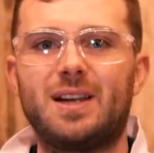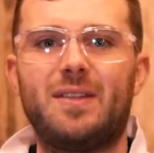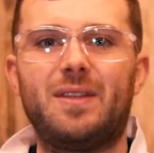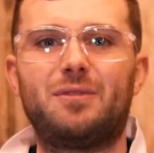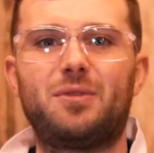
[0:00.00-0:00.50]

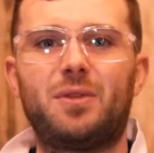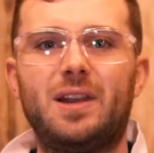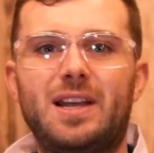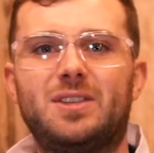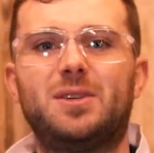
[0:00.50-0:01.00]
and therefore the
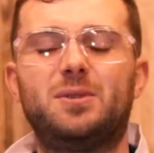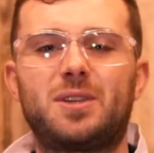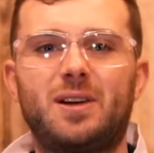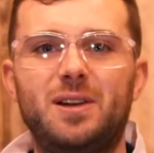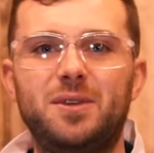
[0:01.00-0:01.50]
less it will
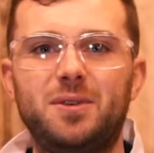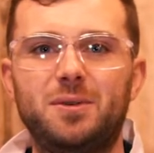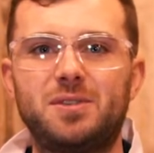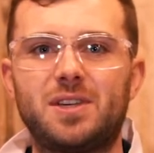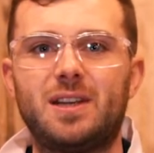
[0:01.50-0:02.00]
dilute
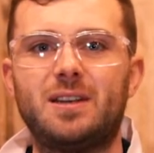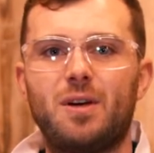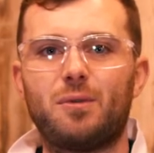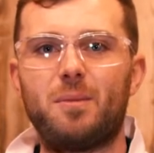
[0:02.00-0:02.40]
your gin.